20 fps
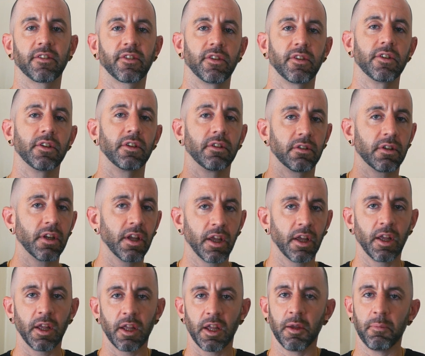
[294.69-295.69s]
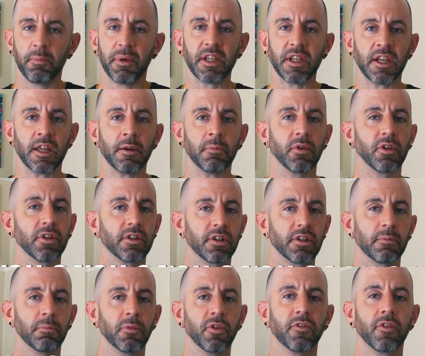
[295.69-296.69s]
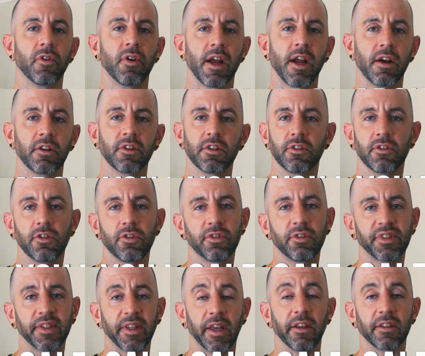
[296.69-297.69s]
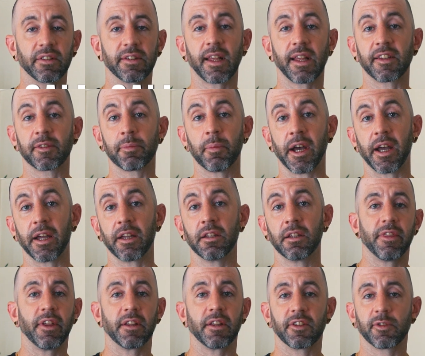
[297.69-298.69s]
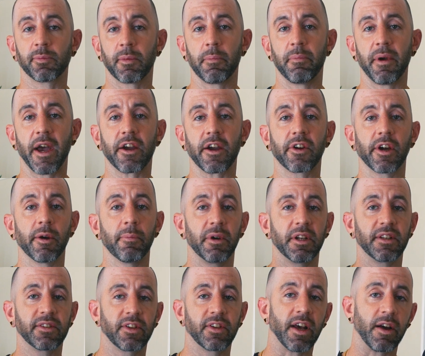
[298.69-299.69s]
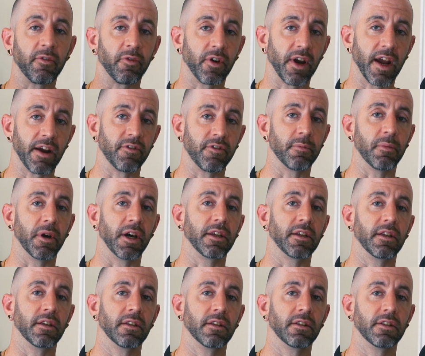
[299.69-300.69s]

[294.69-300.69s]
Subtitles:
So you can be nimble. You can move around. You do sales. That's my thing. That's my background, but it's not for everybody.